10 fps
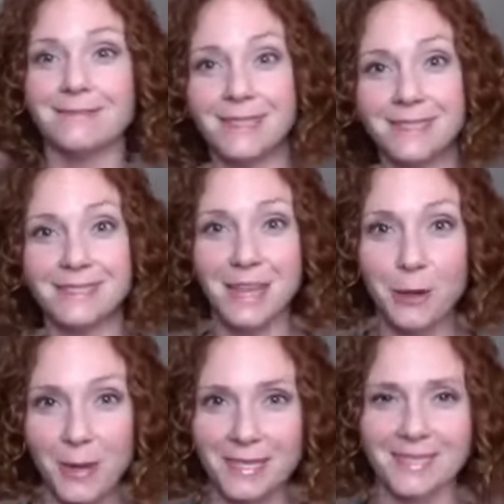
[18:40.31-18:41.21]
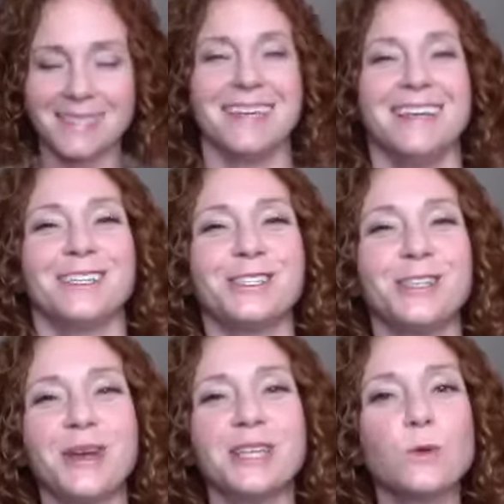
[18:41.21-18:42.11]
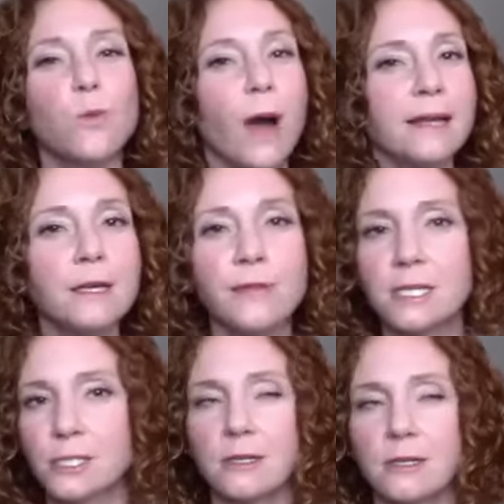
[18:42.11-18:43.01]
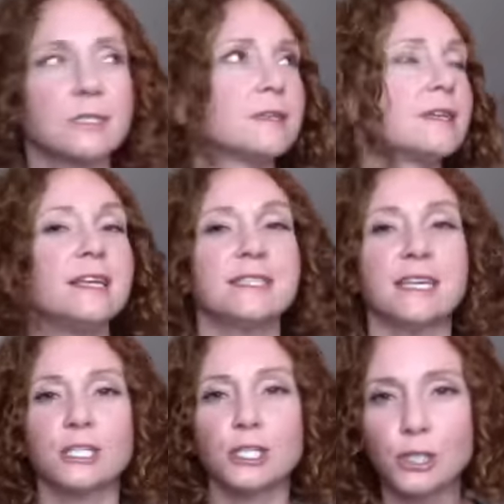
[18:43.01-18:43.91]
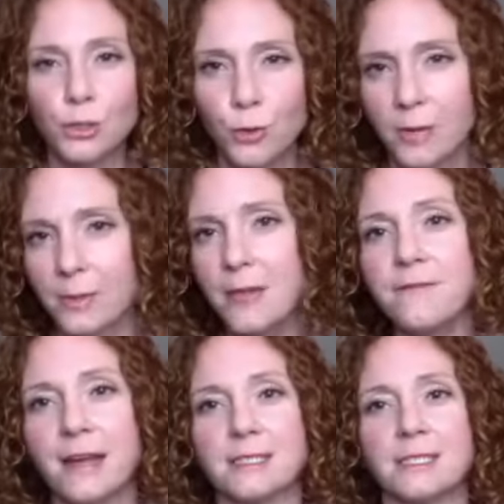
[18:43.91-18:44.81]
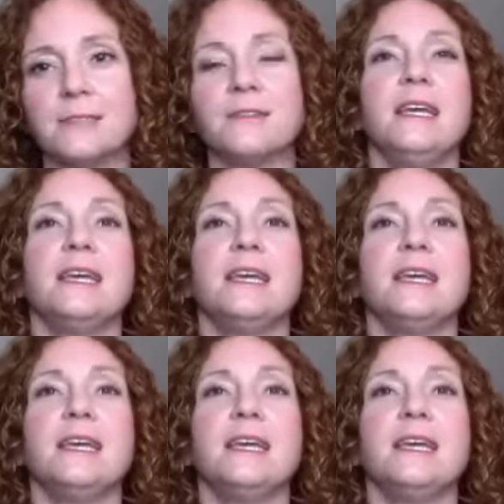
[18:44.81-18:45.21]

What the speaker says: It's intermittent. So it's widely researched. It's extremely effective.